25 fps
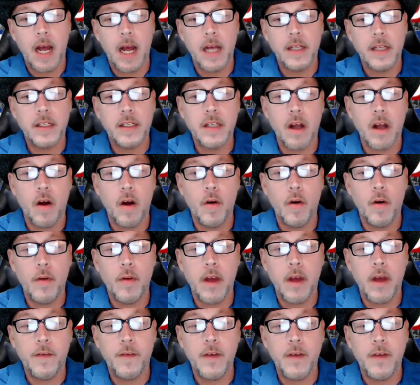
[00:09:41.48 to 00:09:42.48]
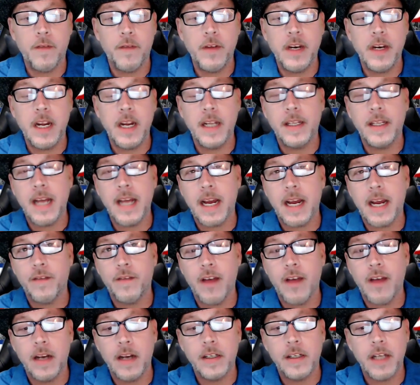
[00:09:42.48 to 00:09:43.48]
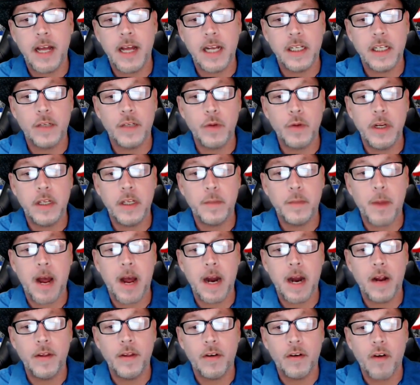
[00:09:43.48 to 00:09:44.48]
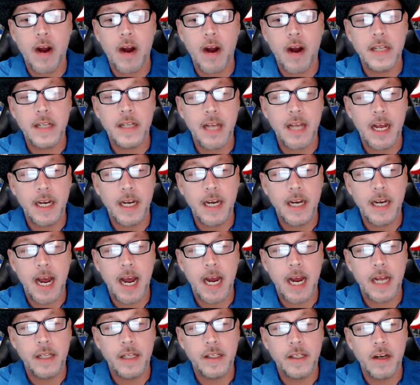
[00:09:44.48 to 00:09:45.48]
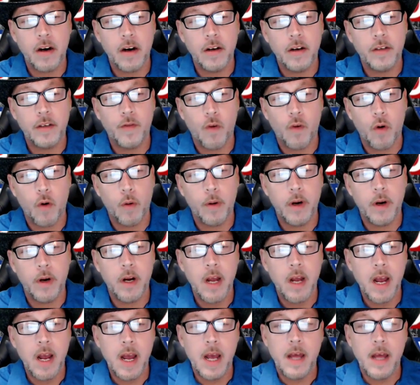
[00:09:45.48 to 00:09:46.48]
So if he did take advantage of that sweet spot on the grass that day and surge forward,